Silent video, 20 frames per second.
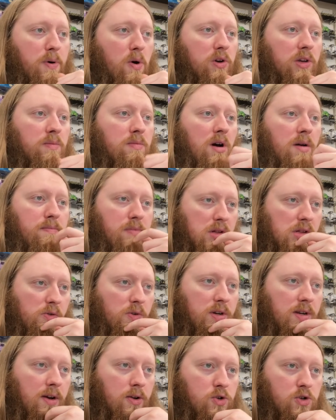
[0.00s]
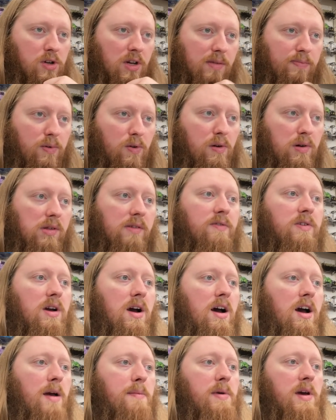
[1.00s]
Pokemon Mystery Dungeon Explorers of
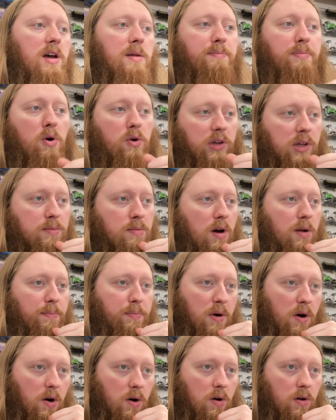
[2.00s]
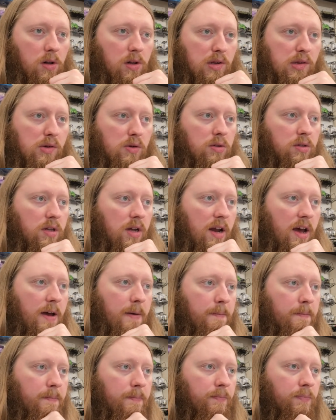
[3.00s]
Time, and Pokemon Pearl sold today.